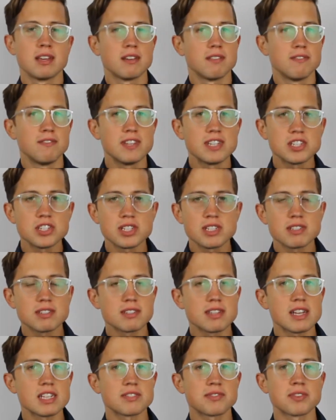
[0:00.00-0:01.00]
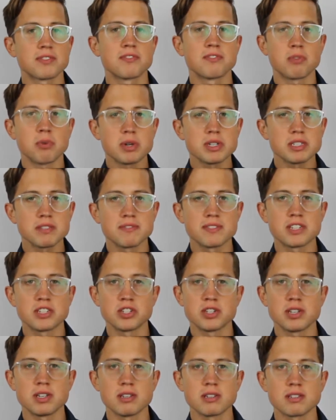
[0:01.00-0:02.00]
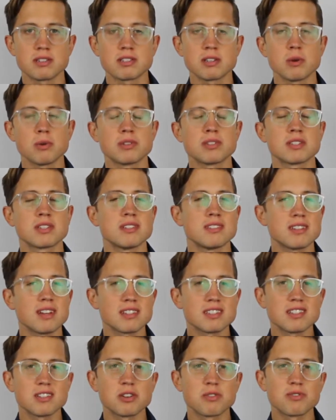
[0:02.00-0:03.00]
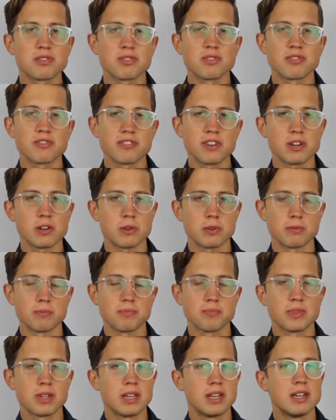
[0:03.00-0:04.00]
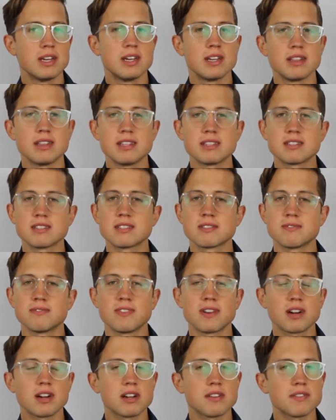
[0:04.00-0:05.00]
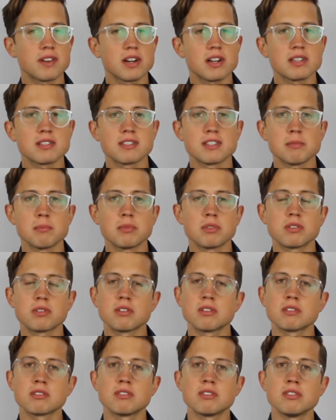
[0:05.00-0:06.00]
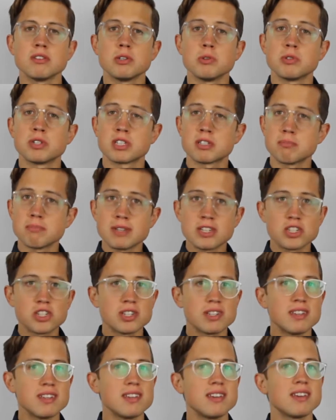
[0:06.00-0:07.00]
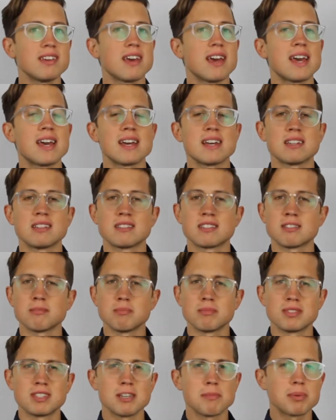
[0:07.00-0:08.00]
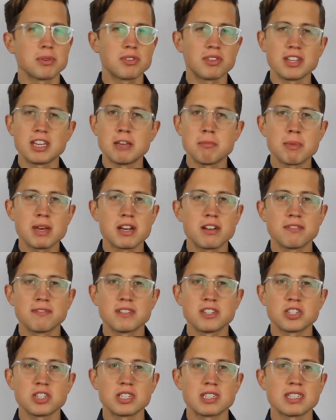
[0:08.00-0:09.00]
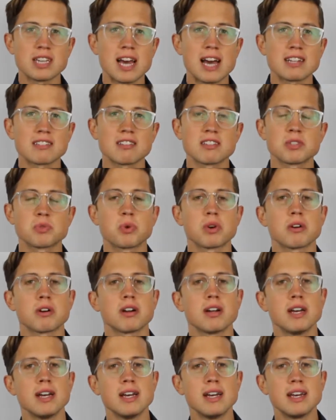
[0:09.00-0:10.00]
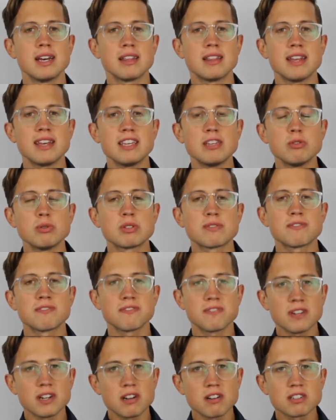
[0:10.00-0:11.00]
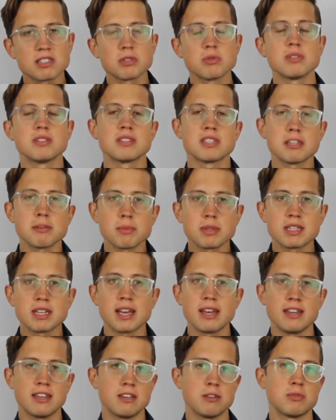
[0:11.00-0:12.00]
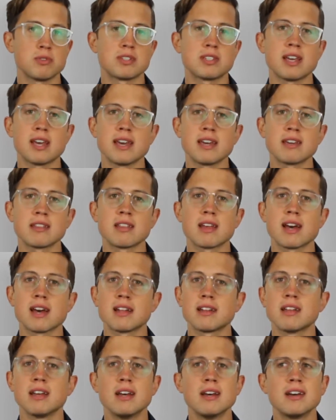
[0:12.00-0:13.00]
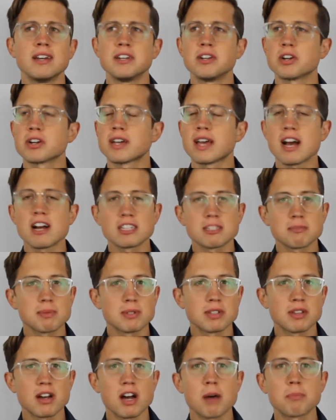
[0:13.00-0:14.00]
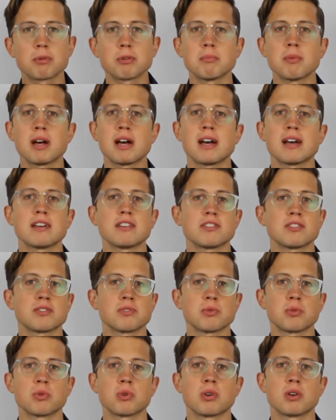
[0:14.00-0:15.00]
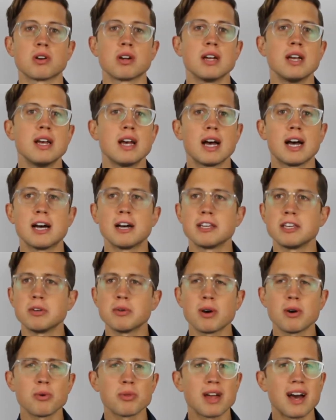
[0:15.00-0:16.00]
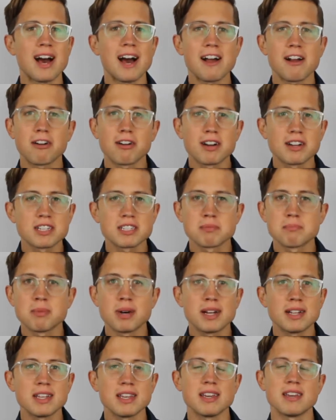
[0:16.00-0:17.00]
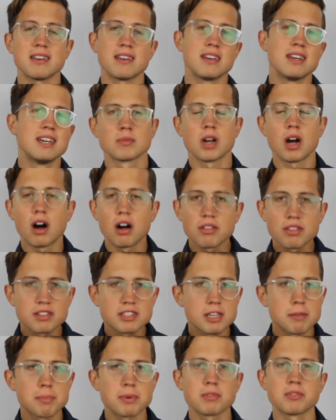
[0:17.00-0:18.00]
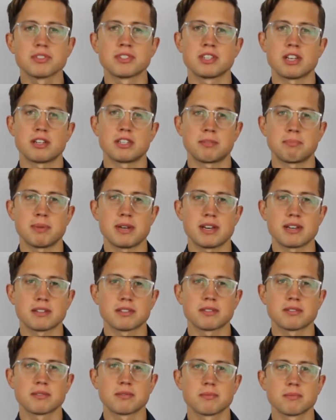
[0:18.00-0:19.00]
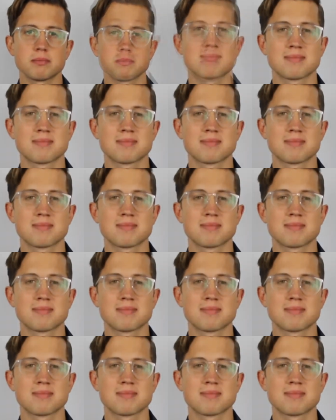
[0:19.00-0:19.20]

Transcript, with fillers: Vishing stands for voice phishing, so it's conducted over the phone. This is very, very similar to smishing and some typical email phishing tactics where they use fear to intimidate you, saying that your account's been compromised or uh, you owe the I R S money, all the typical suspects.